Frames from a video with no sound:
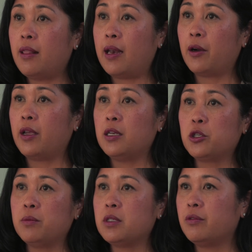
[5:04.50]
in that area in
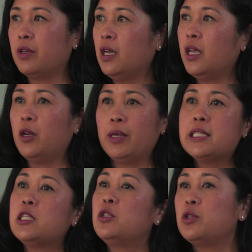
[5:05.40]
terms of
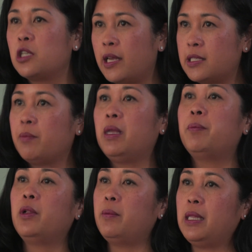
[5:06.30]
institutionalizing
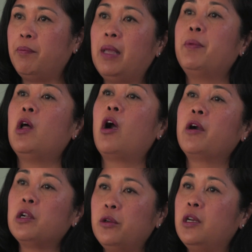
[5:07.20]
people. I mean, people
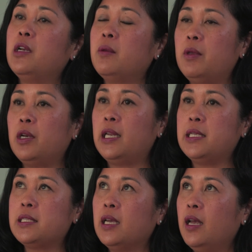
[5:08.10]
are included in
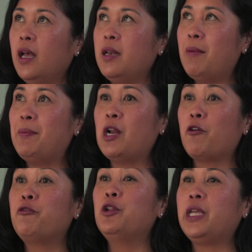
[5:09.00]
communities, maybe
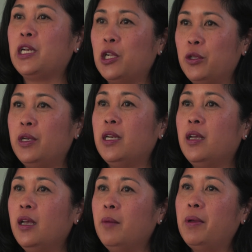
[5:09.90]
not fully included,
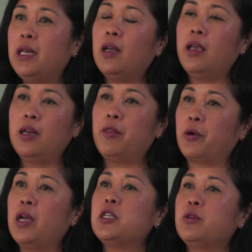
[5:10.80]
but in
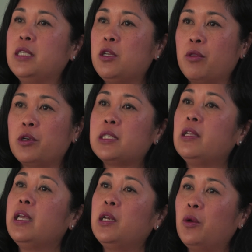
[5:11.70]
other countries, they're
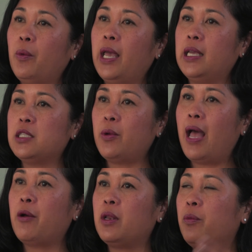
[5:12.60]
still hidden away. And so
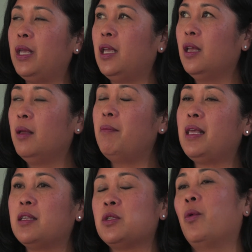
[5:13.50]
how can we
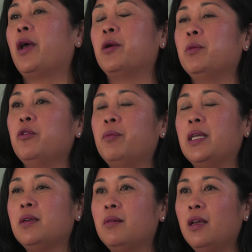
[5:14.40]
make this a wider
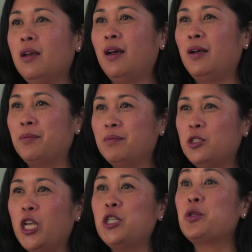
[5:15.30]
movement,
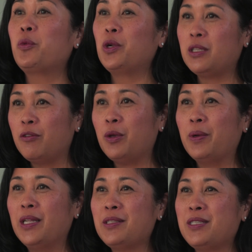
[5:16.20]
change the world, if you
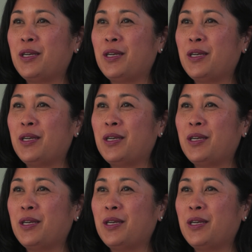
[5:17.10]
will?